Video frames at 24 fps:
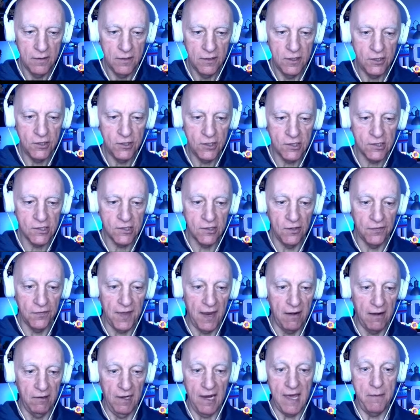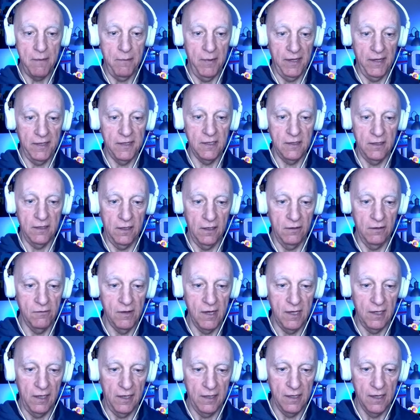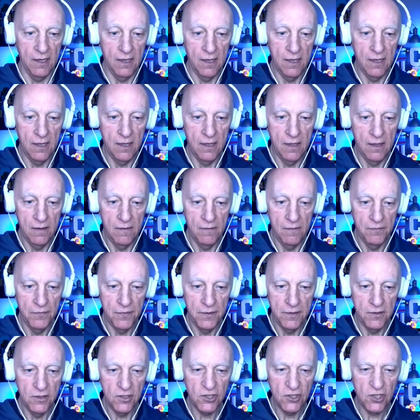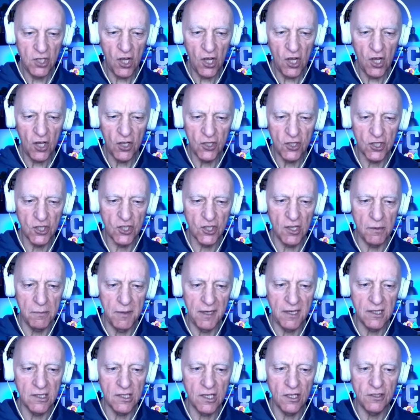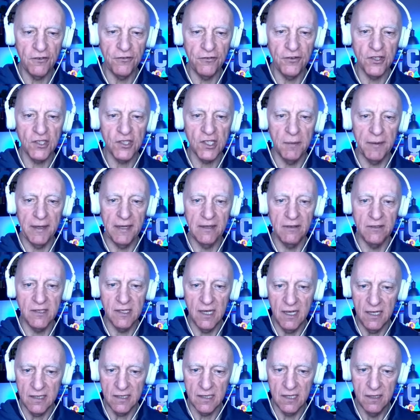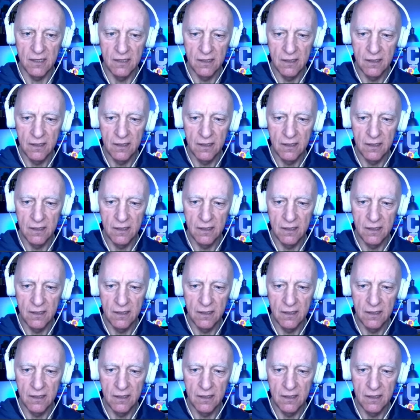you just stood there and let me, didn't you, really? Shush! Don't make such a fuss about it.